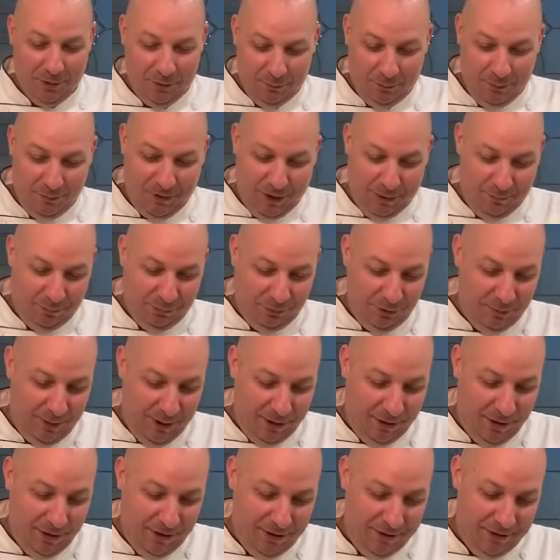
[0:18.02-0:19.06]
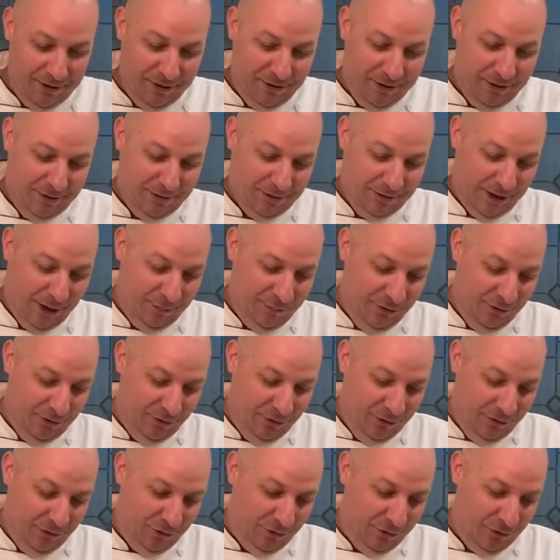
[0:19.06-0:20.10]
We've got blueberry, lemon
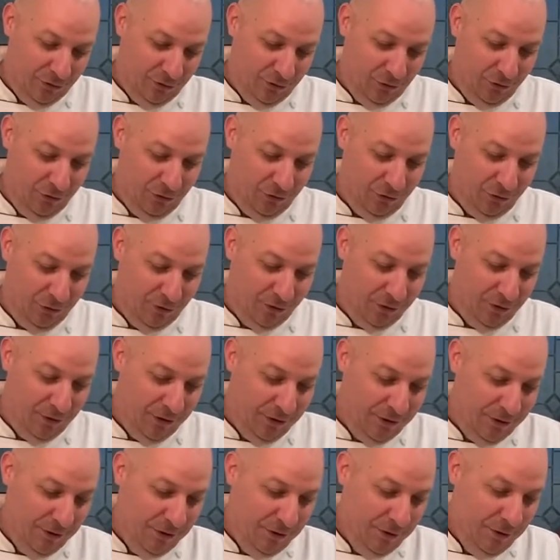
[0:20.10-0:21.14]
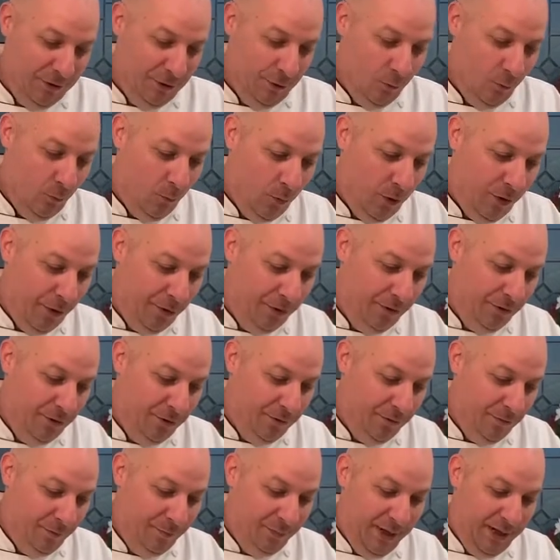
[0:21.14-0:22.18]
juice, sugar, water,
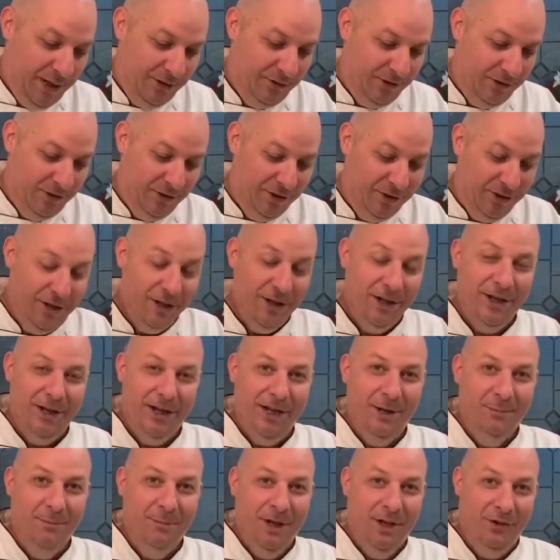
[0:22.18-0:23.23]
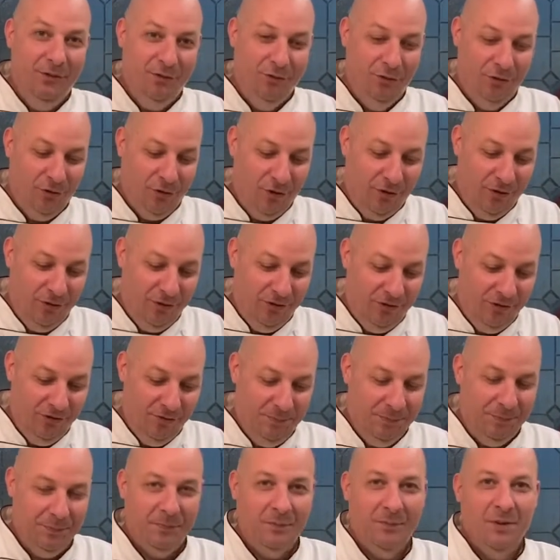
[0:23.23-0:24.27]
pectin, and mason jars.
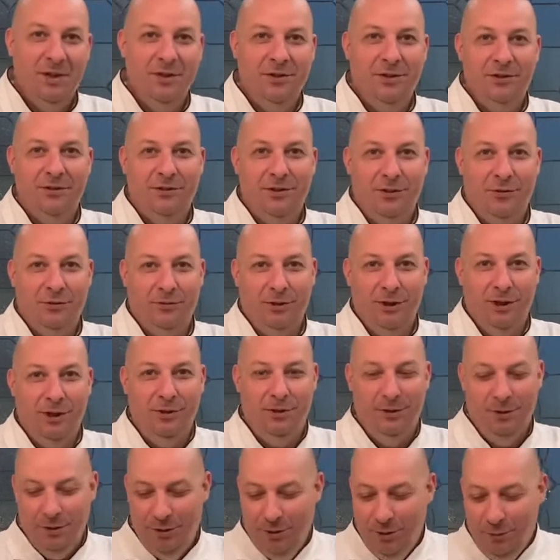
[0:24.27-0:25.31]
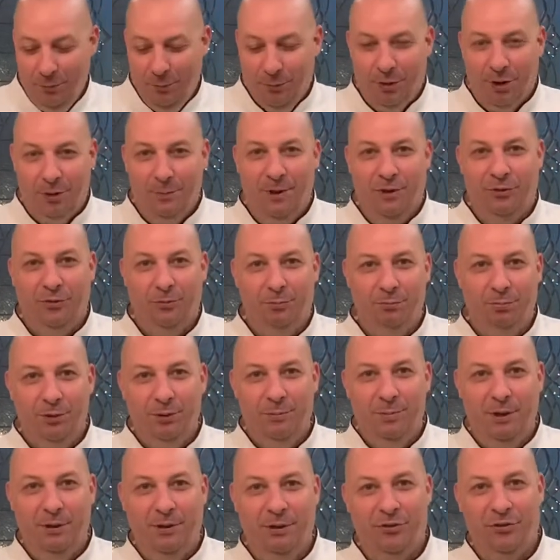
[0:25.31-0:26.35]
That's right, we're gonna make some
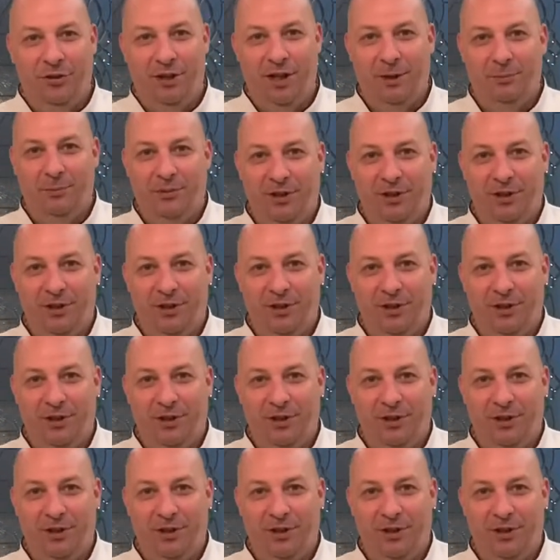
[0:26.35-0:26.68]
blueberry jam